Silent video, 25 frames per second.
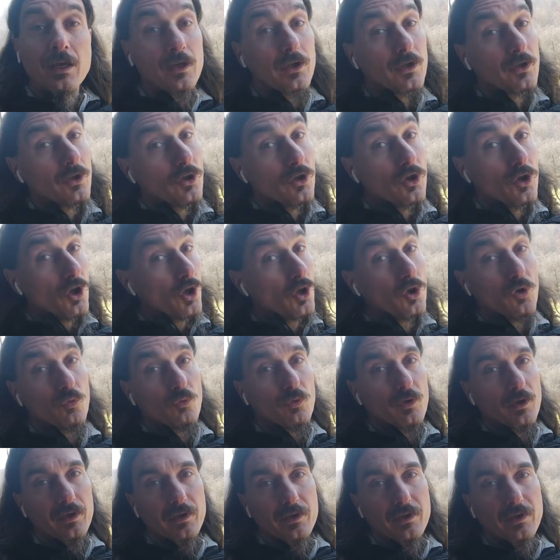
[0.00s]
no
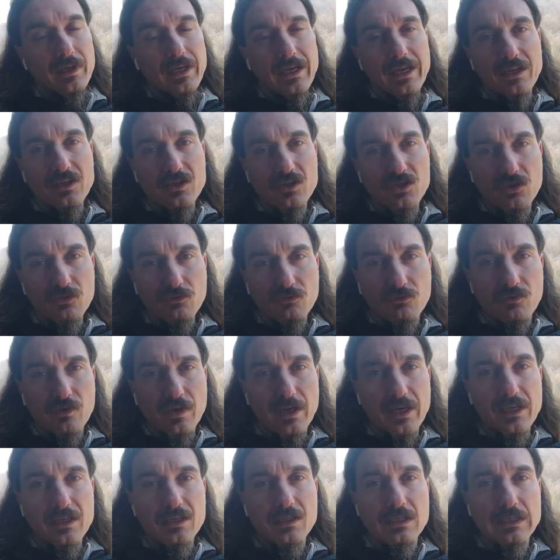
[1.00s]
one has the
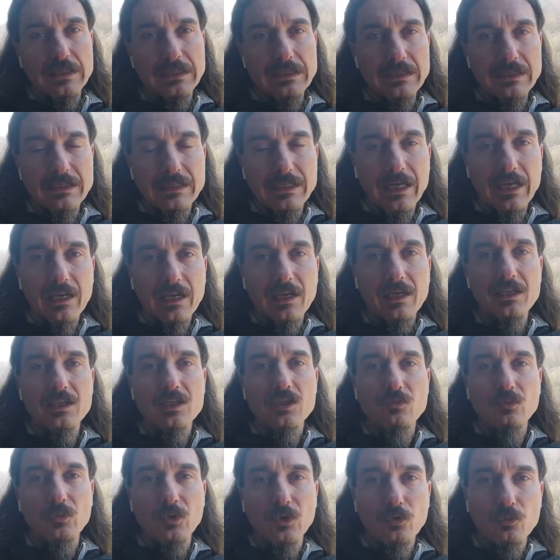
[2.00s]
right to tell us
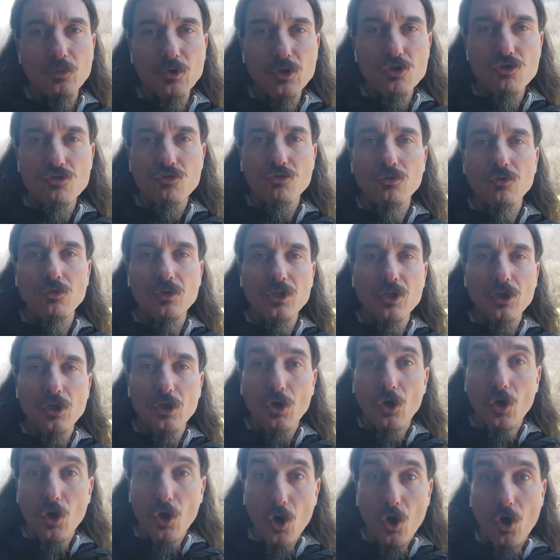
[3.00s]
what we truly
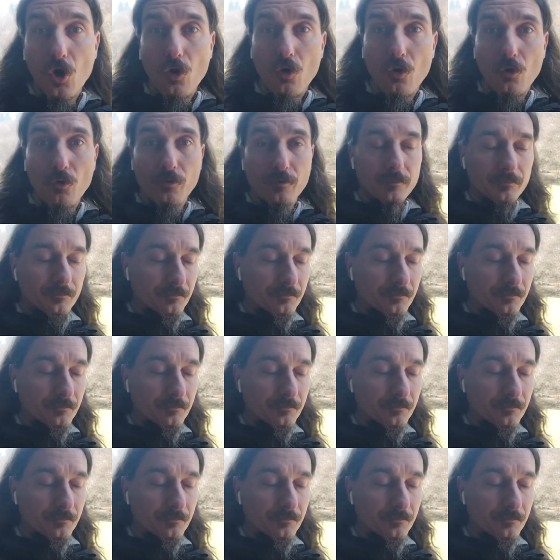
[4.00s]
owe.